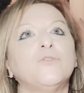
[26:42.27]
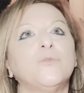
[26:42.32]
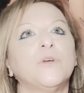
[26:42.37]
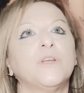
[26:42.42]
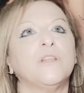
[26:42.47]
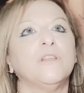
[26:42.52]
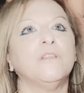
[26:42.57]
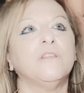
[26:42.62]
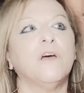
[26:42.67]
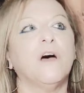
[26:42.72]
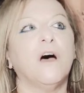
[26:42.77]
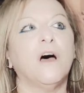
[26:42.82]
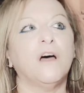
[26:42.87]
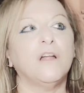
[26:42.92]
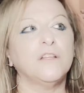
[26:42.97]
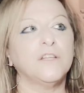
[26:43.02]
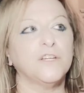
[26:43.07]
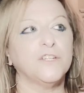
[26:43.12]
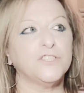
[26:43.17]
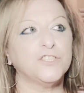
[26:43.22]
to
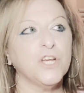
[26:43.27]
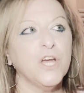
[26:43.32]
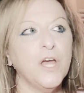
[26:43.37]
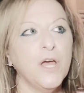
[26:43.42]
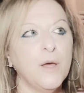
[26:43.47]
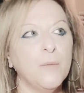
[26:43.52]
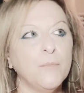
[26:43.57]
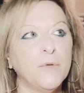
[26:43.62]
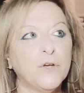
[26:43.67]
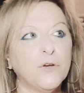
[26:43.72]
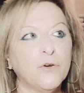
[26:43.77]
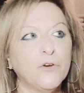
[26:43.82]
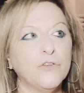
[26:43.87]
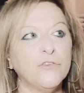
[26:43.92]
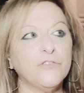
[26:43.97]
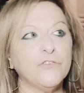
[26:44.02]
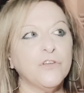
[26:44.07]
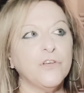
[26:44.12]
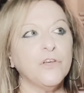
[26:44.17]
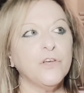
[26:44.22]
acknowledge,
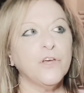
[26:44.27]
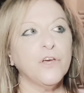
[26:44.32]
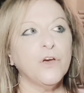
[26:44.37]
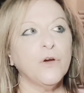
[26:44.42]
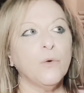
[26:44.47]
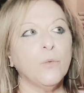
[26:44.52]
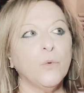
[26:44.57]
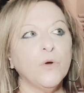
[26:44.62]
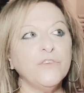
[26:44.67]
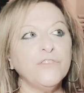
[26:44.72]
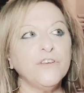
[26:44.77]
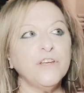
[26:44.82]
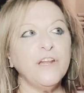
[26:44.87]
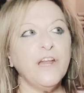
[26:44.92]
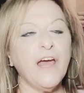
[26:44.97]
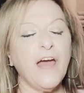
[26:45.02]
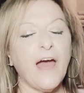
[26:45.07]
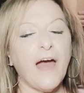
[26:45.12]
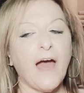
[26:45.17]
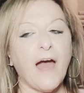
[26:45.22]
because what's
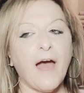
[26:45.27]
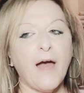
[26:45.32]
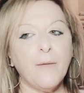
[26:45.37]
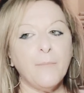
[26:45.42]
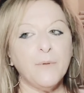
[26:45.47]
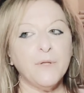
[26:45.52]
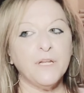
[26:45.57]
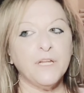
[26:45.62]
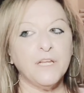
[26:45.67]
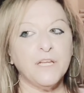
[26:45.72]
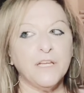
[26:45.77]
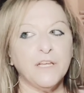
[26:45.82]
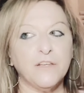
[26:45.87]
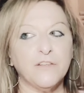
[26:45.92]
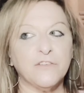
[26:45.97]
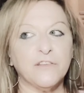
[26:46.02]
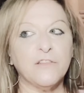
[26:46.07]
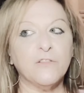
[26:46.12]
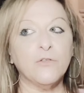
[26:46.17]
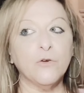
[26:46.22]
going to happen
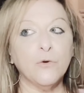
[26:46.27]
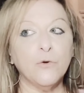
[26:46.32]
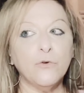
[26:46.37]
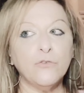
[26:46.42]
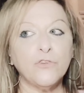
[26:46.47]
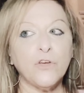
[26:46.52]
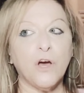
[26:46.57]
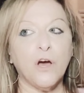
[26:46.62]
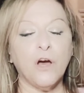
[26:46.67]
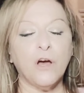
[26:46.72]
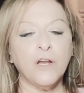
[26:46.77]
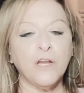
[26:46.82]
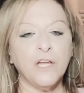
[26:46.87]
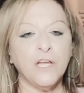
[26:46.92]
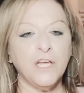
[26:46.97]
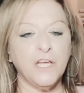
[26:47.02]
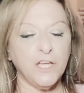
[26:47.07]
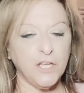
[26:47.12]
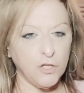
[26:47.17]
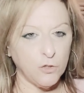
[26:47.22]
is those
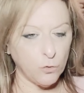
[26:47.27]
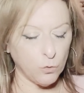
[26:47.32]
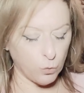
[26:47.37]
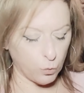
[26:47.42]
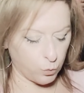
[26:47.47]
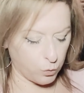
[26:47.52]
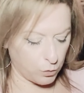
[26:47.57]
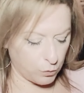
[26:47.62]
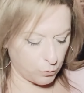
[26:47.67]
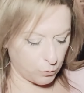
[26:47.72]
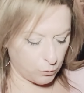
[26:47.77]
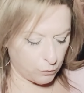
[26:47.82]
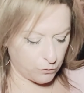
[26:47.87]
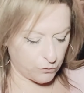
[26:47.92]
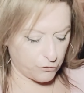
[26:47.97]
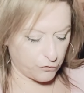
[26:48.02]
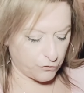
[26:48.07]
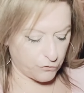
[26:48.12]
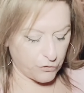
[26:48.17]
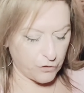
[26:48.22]
unhealed
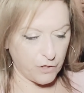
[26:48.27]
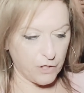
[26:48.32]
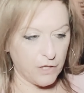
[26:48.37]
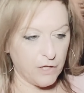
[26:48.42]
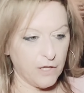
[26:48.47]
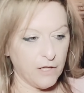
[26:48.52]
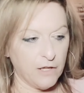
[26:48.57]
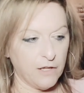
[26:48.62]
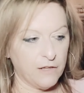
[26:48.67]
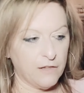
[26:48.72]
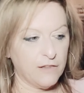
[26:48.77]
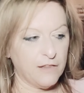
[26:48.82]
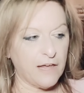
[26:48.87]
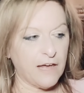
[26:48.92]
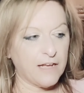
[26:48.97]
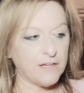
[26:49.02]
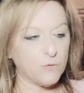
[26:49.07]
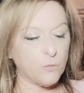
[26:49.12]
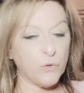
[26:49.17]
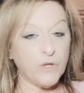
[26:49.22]
wounds
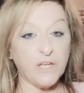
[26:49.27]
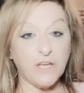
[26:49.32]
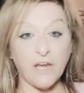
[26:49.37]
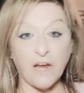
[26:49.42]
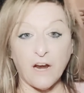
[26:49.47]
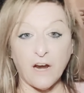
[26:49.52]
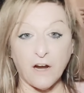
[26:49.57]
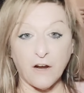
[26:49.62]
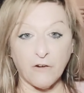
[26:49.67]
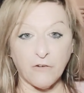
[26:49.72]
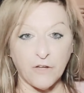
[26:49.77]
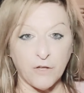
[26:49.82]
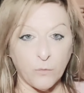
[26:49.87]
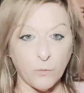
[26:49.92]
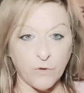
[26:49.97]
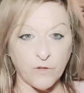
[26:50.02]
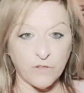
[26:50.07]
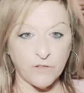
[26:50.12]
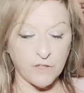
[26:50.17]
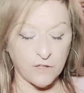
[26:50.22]
that we carry
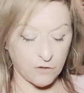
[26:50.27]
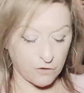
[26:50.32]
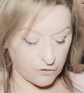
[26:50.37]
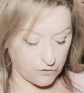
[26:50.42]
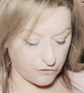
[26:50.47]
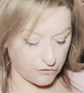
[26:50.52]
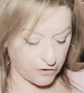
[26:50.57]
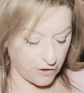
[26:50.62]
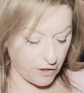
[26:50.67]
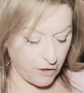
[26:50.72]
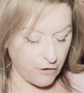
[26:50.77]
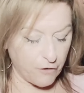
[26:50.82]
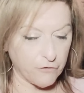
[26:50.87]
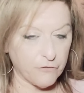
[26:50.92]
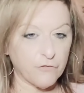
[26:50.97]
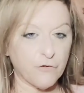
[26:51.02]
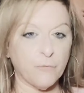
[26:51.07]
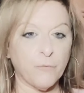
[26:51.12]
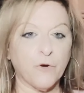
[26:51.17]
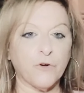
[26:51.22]
within ourselves
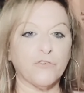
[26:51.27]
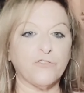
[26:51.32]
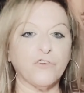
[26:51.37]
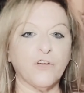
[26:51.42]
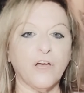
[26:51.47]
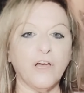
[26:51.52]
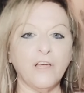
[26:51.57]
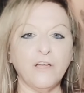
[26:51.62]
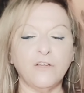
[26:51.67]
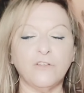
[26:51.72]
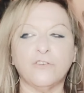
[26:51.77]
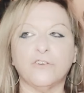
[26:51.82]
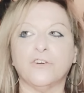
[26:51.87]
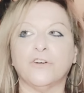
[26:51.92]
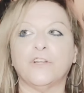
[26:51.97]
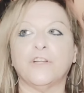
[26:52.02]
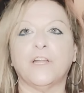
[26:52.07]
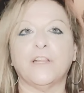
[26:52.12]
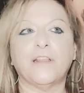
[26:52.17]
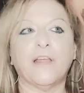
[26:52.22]
from our
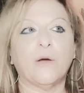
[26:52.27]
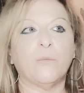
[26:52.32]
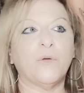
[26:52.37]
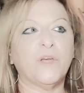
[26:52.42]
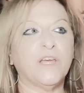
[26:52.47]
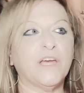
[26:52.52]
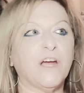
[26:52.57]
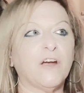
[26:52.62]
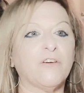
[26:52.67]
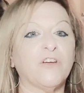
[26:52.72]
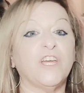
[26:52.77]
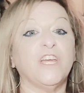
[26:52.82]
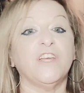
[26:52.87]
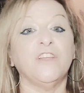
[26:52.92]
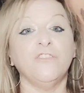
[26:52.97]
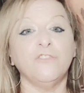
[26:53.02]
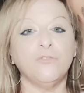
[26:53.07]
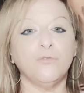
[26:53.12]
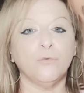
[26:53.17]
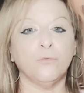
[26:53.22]
childhood, that we carry
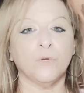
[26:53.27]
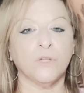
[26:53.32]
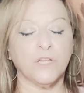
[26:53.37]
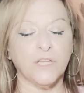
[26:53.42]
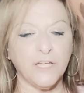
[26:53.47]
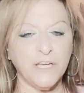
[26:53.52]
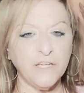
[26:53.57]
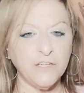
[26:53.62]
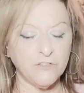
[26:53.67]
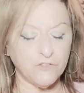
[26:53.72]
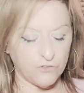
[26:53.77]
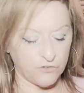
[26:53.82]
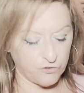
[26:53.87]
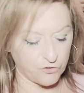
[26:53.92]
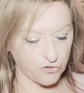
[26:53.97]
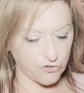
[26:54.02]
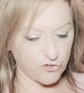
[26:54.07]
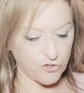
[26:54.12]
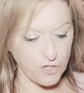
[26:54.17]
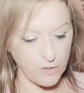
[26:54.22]
into
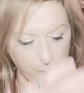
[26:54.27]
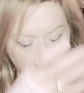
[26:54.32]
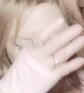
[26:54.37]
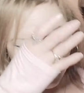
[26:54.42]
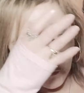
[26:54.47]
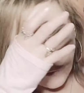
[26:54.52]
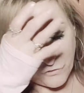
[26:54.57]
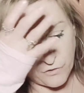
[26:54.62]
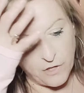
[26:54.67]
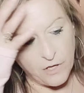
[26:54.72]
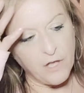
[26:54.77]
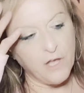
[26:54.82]
relationships,